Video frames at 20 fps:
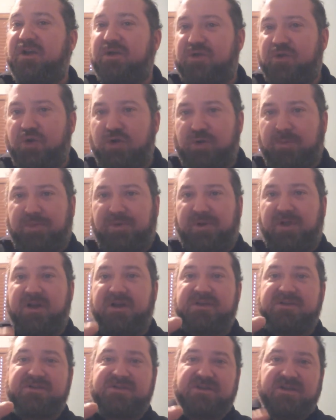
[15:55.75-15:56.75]

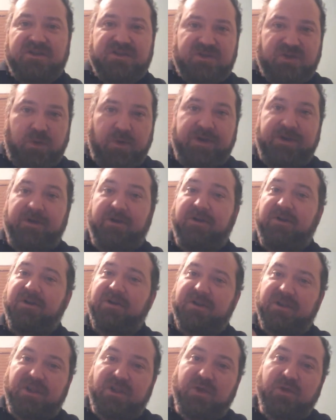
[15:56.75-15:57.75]
Google+, Twitter,
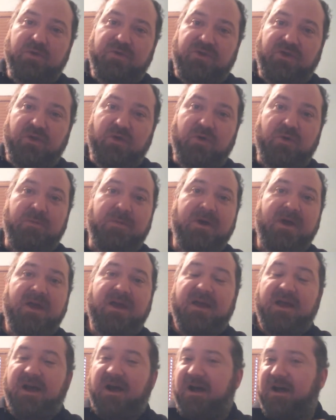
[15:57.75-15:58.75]
YouTube,
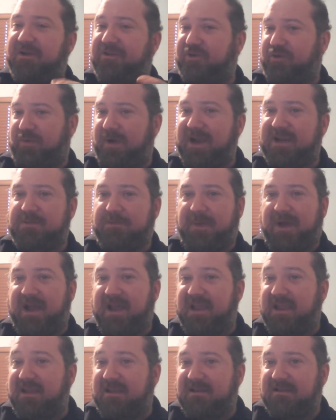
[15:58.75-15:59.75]
direct
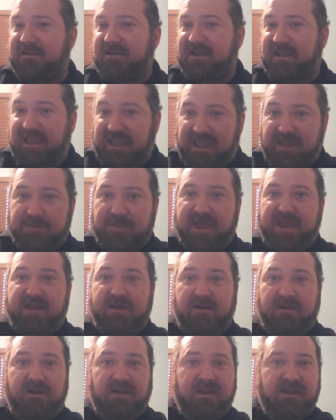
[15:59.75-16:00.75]
by
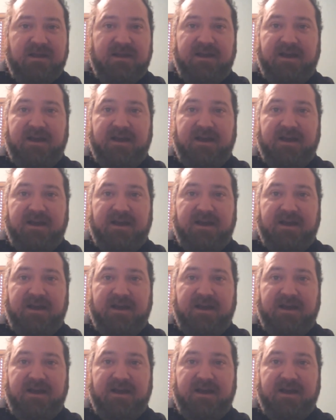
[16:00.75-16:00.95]
email,